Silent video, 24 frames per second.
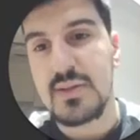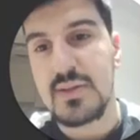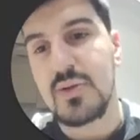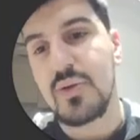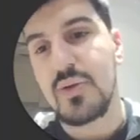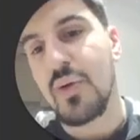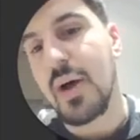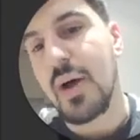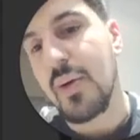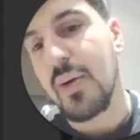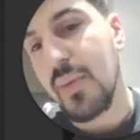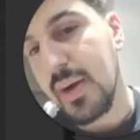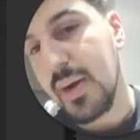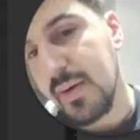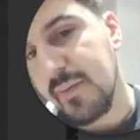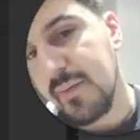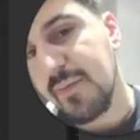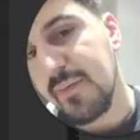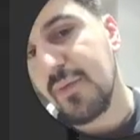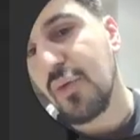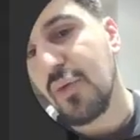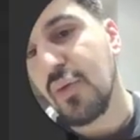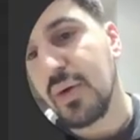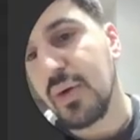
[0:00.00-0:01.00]
So I went
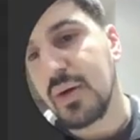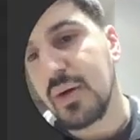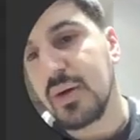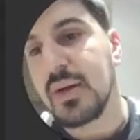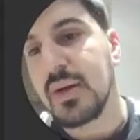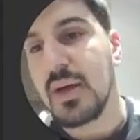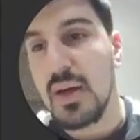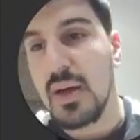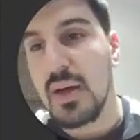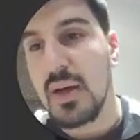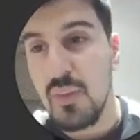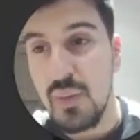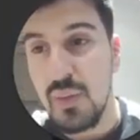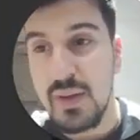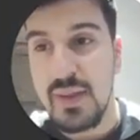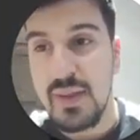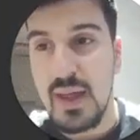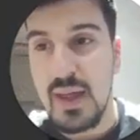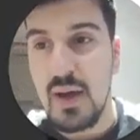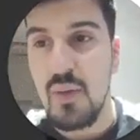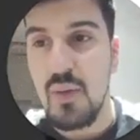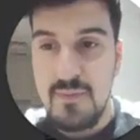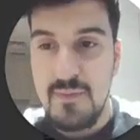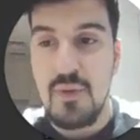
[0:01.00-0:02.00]
forward with
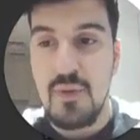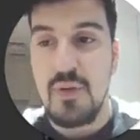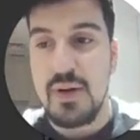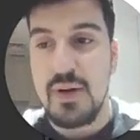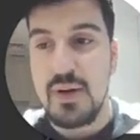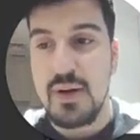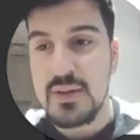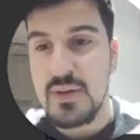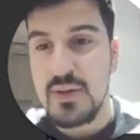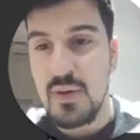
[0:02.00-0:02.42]
that for it.